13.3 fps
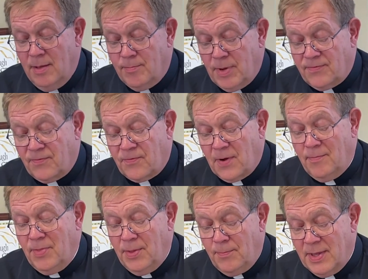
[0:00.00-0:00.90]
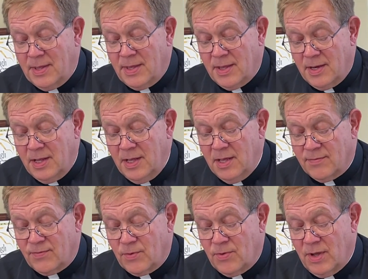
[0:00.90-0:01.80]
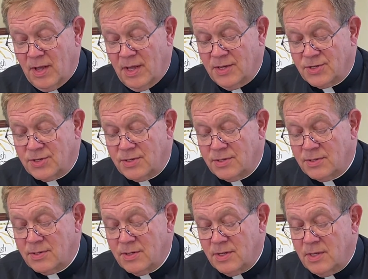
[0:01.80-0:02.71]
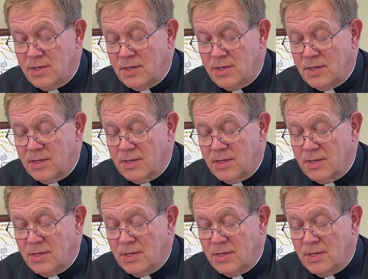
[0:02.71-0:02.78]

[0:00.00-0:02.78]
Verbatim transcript: But from the beginning of creation,